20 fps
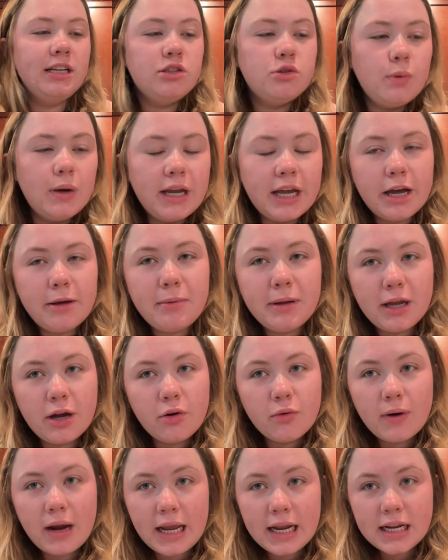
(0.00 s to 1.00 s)
I just wake up and
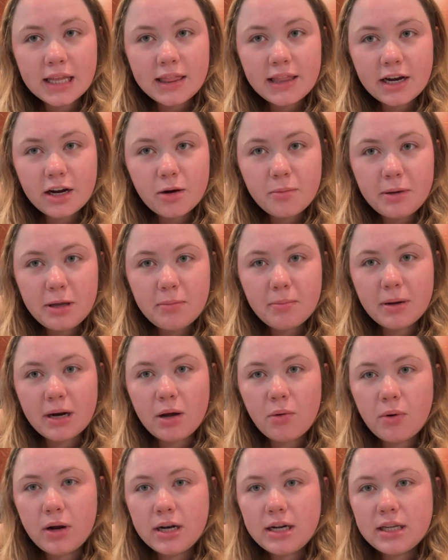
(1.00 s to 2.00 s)
go right into therapy, but
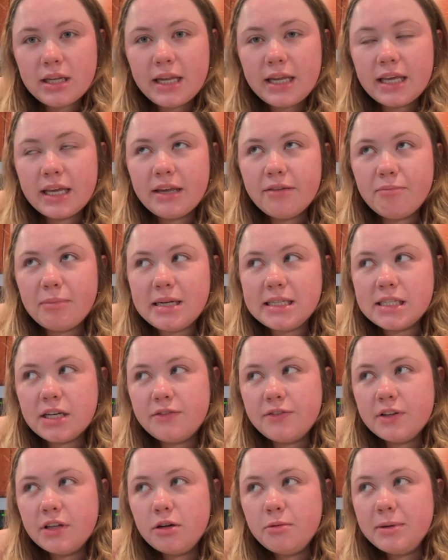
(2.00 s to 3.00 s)
I wanted to like give
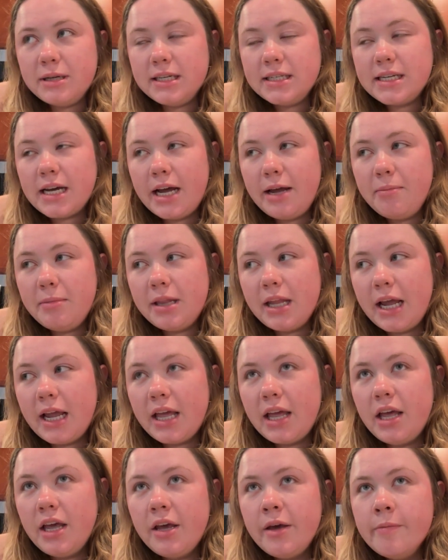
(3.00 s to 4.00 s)
myself a little bit of time,
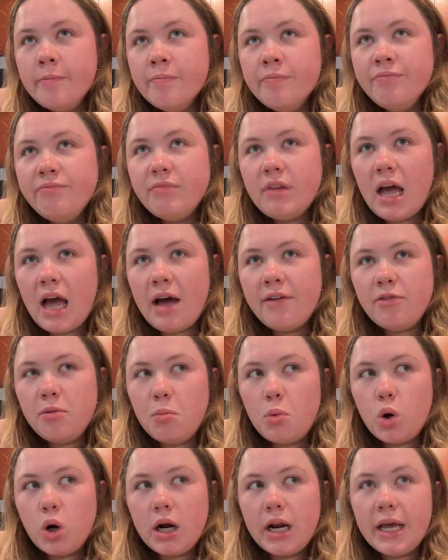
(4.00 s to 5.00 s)
like have a
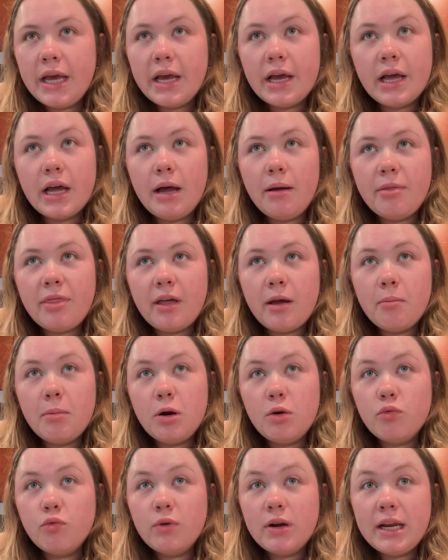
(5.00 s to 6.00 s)
morning. I think I'm
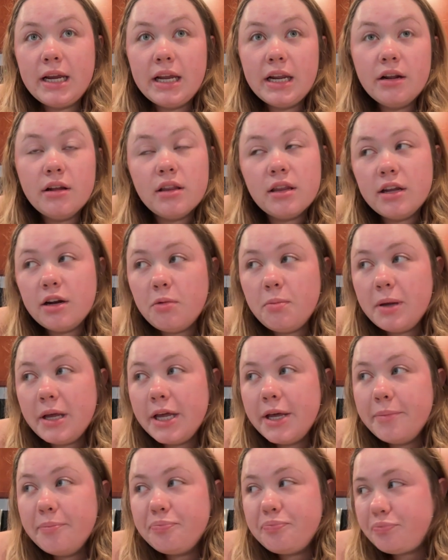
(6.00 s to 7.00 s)
gonna read a little
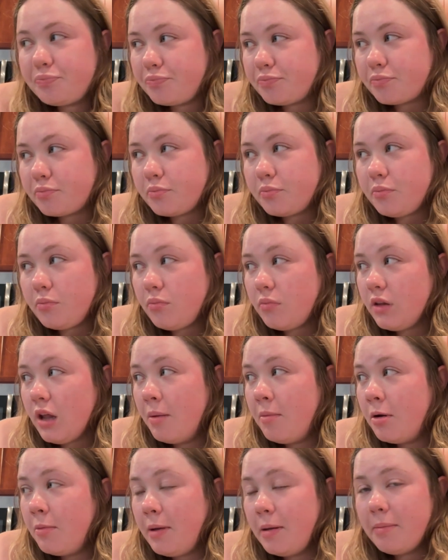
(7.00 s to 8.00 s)
bit.
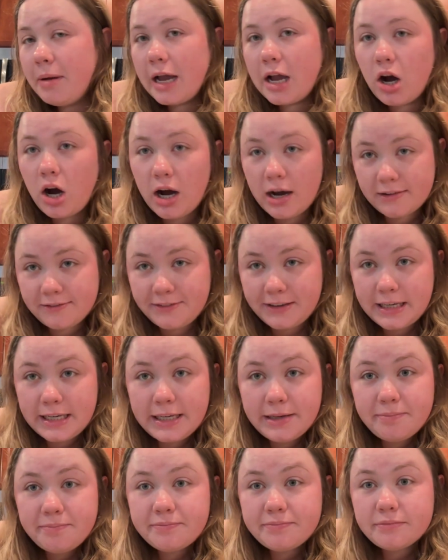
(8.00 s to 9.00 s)
I'm gonna make my
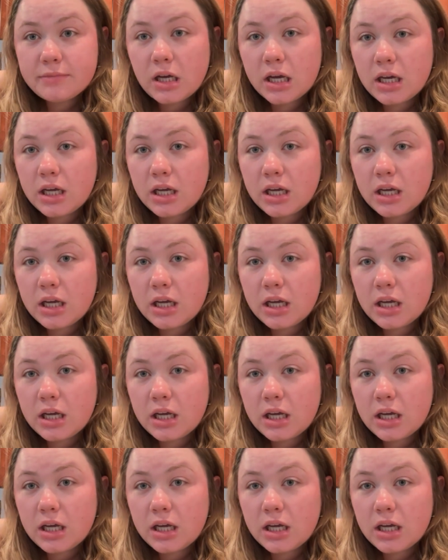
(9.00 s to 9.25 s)
coffee.